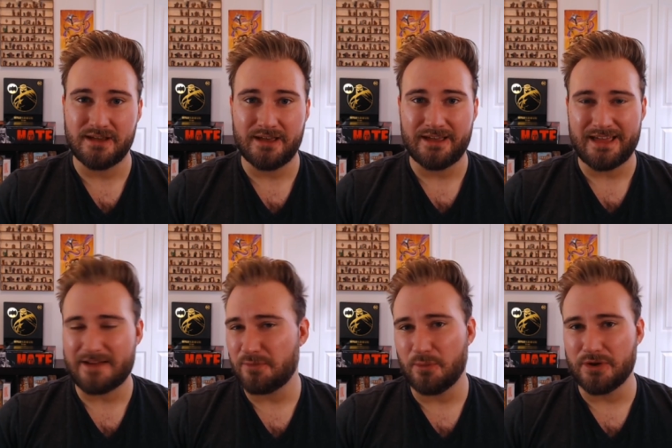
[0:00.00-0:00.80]

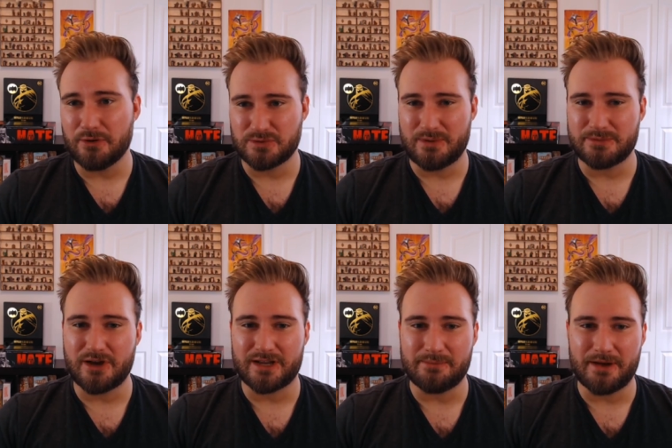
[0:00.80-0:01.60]
Everyone knows what I'm
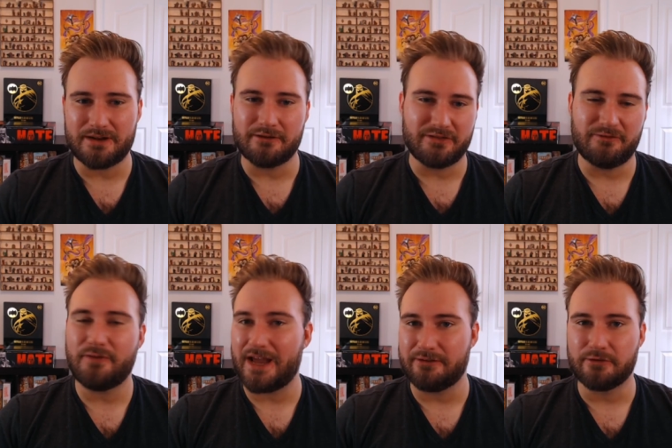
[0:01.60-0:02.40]
talking about here. The
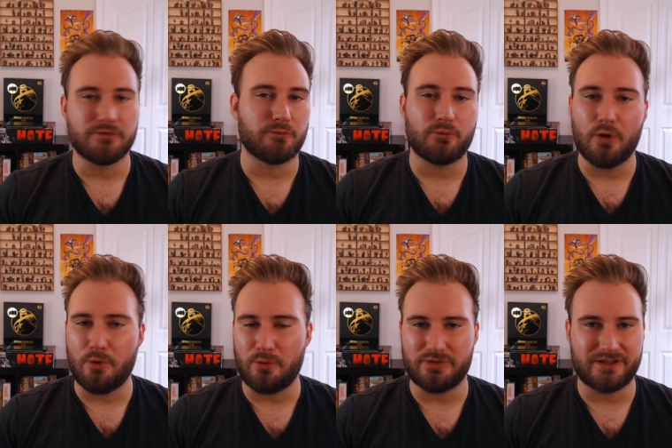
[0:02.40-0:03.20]
fighter, the
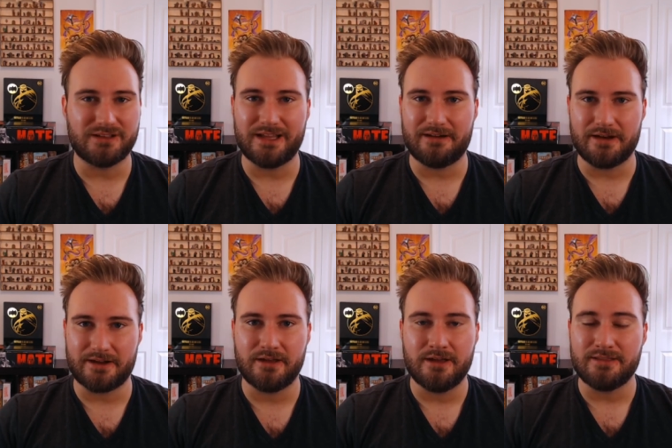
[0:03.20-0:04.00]
rogue, the cleric,
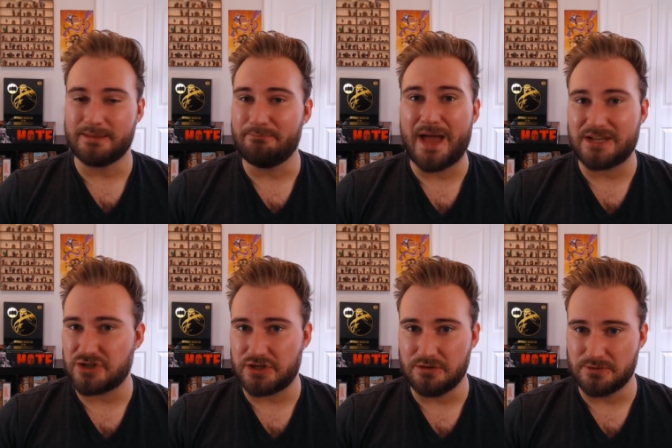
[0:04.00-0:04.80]
the magic
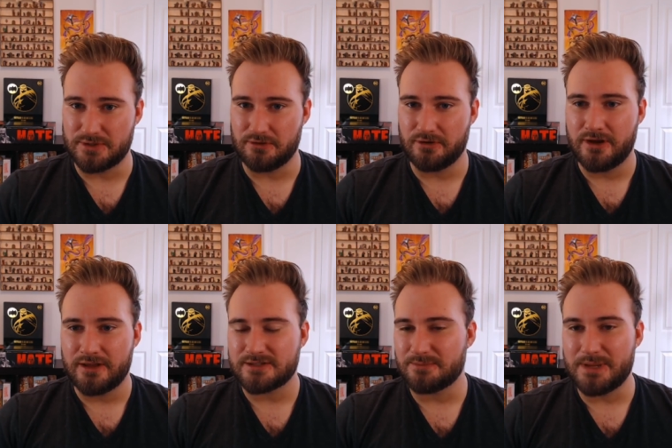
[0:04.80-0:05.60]
user.
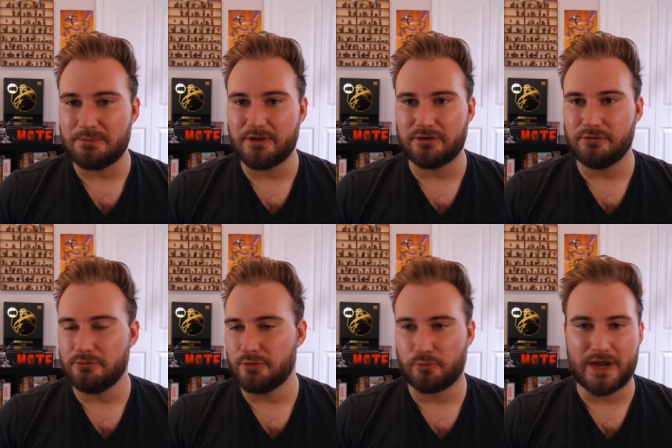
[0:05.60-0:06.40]
Some people include
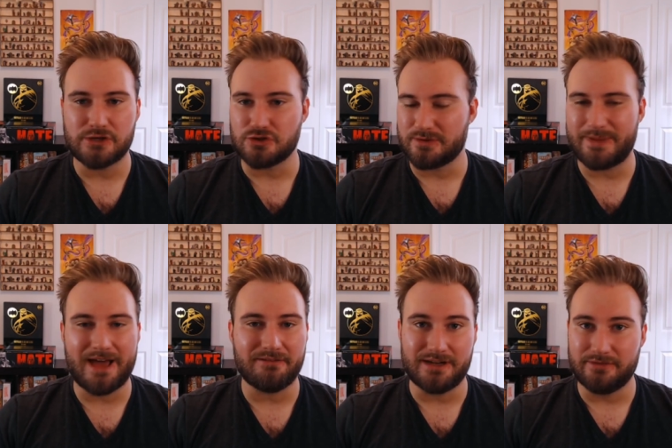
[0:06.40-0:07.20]
the ranger, the
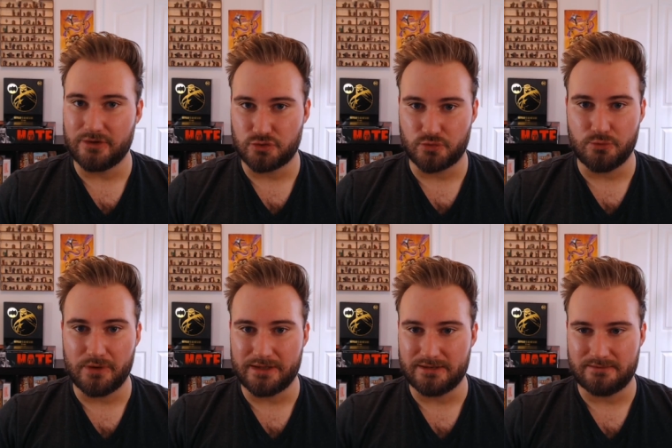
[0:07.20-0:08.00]
paladin, the
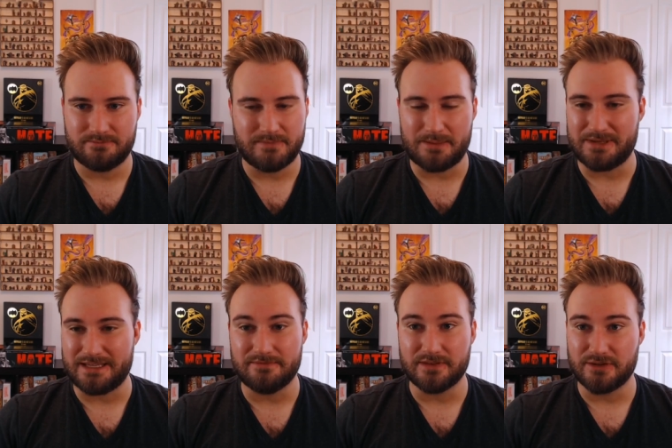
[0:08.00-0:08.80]
druid, maybe
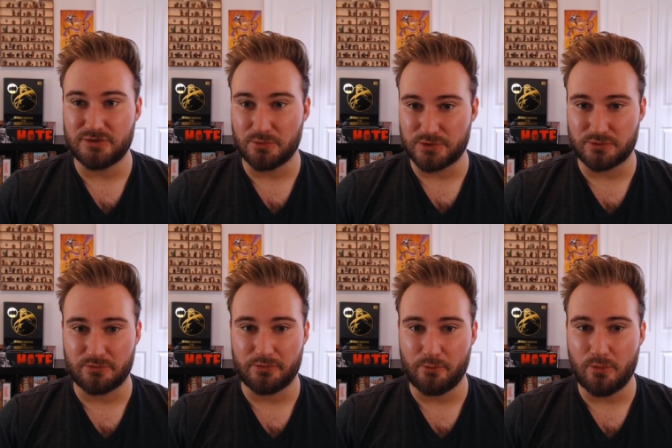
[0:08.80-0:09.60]
even the sorcerer or
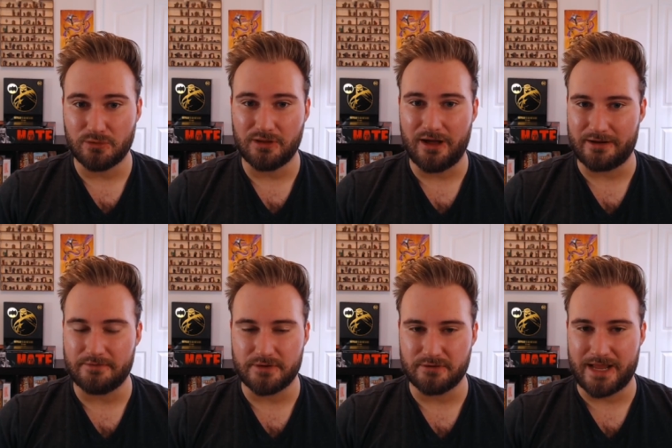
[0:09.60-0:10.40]
the warlock if
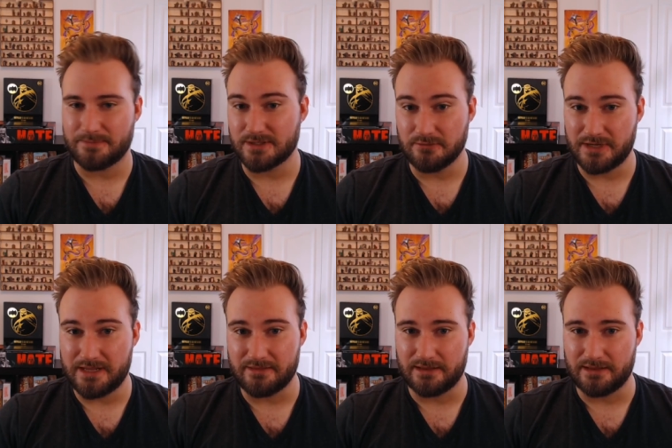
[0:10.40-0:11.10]
you're an absolute heathen.